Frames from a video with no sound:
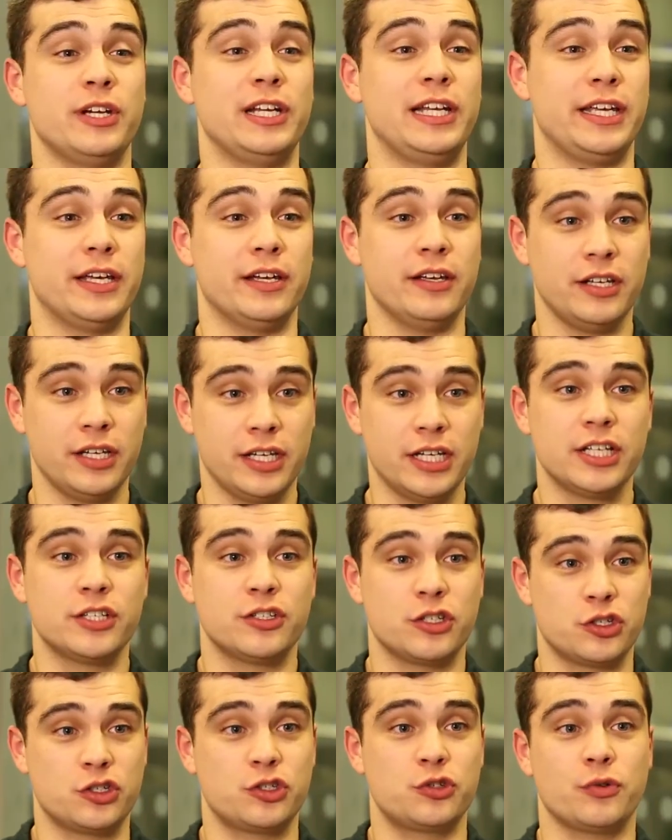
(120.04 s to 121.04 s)
really a,
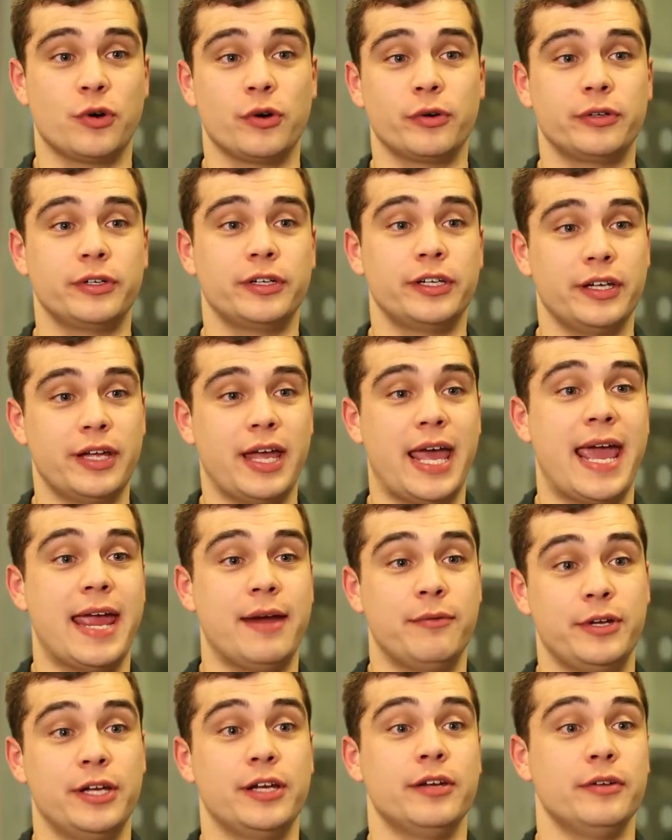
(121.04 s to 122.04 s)
it's a strong
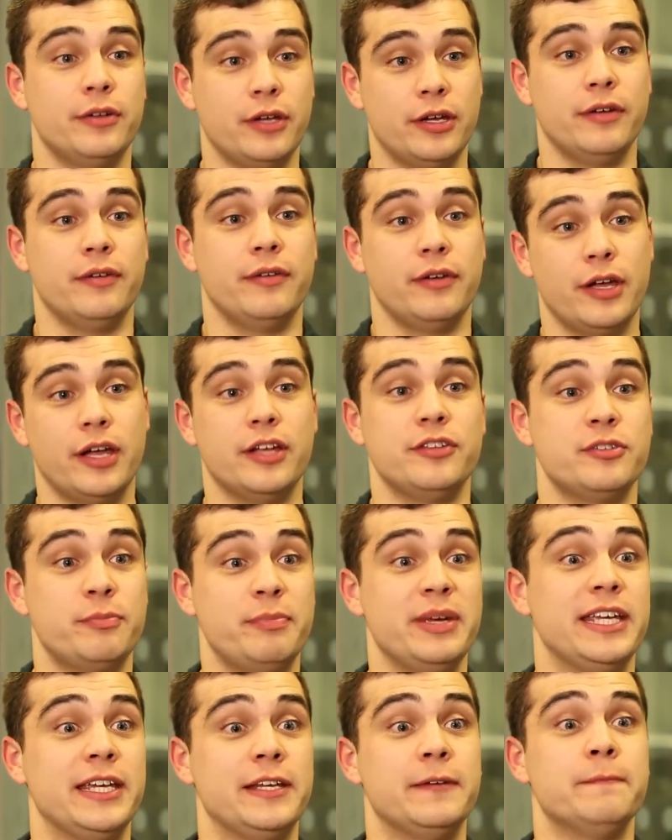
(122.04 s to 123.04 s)
area uh, uh, to be